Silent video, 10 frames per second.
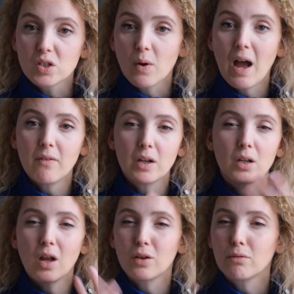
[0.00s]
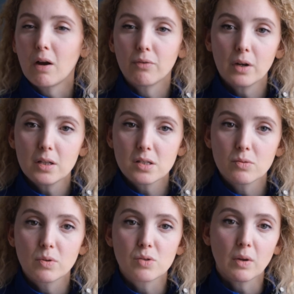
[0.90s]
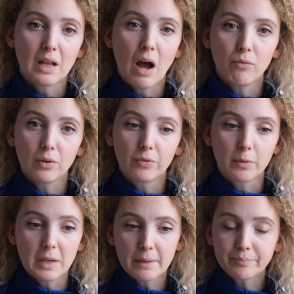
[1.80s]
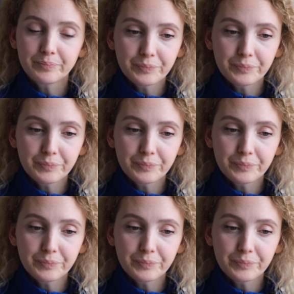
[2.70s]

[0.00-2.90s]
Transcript: So having another reference was really helpful for me.